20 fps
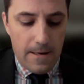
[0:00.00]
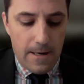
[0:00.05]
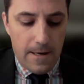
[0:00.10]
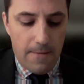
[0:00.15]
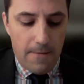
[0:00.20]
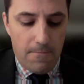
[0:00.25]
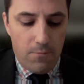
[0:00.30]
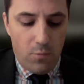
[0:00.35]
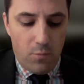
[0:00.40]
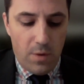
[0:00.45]

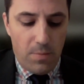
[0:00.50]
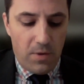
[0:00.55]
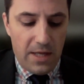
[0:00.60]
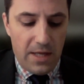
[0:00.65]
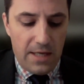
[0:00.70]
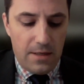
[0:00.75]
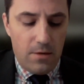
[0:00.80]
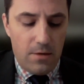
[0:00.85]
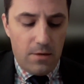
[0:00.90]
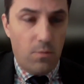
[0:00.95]
Um, we
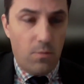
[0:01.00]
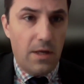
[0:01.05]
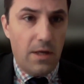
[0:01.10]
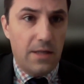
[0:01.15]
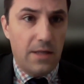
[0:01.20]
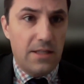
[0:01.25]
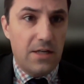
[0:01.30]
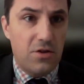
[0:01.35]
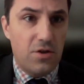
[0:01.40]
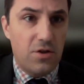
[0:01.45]
plan,
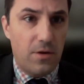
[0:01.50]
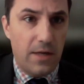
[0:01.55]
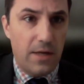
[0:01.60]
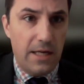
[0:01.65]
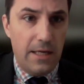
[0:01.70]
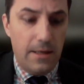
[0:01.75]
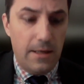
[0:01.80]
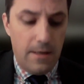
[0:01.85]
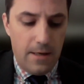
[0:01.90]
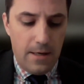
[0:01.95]

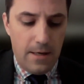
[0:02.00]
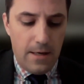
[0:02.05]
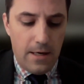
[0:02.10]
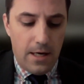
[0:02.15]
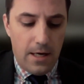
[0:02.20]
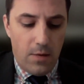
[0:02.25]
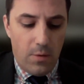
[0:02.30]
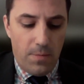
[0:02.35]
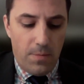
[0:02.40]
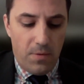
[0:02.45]
additionally,
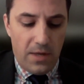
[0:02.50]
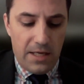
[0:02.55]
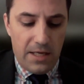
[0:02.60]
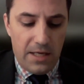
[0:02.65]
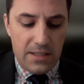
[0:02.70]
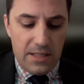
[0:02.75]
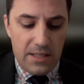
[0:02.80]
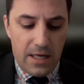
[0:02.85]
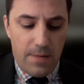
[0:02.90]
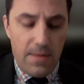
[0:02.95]
uh, we
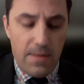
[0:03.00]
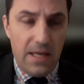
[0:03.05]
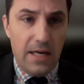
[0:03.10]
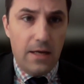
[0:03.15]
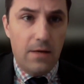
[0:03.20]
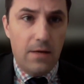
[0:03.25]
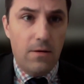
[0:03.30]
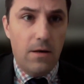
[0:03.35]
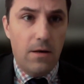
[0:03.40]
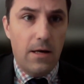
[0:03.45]
plan to set a
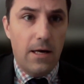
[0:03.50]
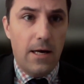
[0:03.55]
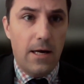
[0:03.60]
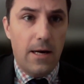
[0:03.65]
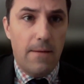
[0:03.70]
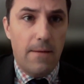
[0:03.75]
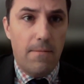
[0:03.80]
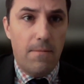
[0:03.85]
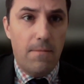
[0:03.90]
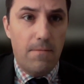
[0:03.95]
meeting
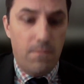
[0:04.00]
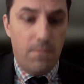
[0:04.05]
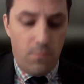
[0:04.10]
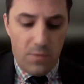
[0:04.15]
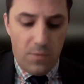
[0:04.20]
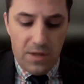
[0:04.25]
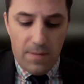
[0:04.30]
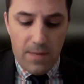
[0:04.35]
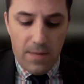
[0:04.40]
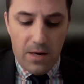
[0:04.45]
um,
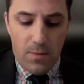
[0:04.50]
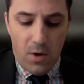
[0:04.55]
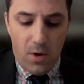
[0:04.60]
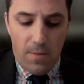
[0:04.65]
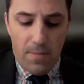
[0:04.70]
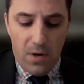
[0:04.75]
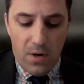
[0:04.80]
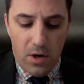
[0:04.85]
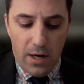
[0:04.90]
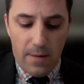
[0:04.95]
with the
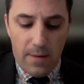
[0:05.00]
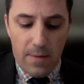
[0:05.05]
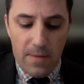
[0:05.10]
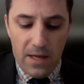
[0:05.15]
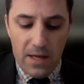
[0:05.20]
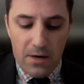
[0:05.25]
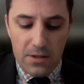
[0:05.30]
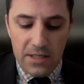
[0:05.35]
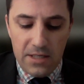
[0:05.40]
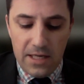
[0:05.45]
Menotomy
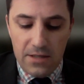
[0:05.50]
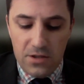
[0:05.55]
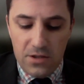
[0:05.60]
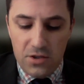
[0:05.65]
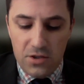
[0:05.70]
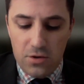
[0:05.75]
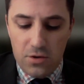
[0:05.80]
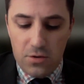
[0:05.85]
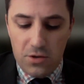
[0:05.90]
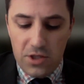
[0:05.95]
Manor
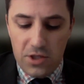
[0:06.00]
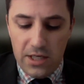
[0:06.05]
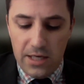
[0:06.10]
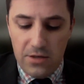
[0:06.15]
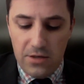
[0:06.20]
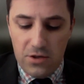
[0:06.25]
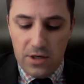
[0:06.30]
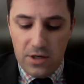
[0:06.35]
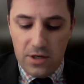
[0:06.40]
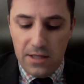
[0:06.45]
Tents
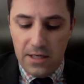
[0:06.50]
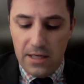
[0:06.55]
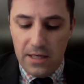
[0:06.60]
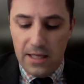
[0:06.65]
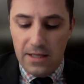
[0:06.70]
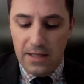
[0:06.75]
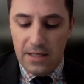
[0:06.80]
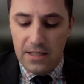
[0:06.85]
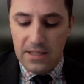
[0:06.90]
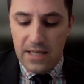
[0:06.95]
Association and
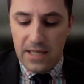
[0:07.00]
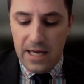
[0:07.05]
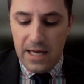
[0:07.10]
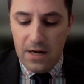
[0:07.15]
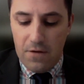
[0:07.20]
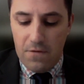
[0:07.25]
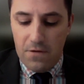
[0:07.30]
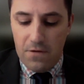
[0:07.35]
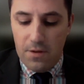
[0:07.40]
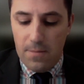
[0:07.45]
the, and the
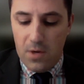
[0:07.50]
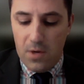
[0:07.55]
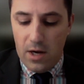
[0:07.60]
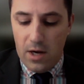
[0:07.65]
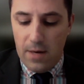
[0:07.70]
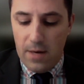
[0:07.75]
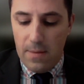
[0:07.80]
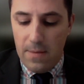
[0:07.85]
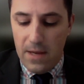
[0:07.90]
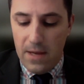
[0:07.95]
designer for the
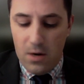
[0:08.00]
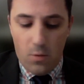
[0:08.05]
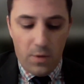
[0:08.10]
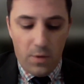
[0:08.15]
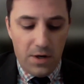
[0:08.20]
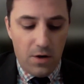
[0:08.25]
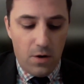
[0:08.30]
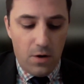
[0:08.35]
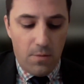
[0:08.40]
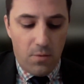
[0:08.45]
Menotomy Manor
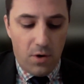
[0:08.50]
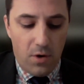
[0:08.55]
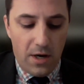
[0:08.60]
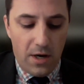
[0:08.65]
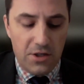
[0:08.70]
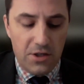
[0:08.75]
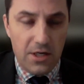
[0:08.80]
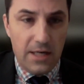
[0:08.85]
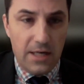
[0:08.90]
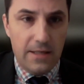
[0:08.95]
Window
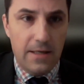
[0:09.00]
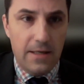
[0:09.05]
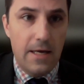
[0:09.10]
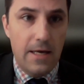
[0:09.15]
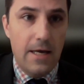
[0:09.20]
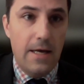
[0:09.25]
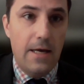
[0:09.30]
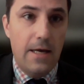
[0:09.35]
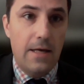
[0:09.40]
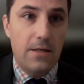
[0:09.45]
Project
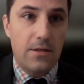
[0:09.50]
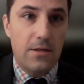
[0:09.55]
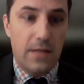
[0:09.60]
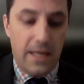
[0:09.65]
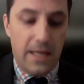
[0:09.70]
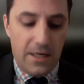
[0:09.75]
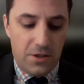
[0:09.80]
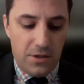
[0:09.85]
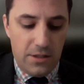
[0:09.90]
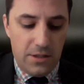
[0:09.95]

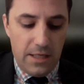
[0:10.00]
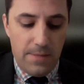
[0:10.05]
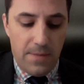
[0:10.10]
slash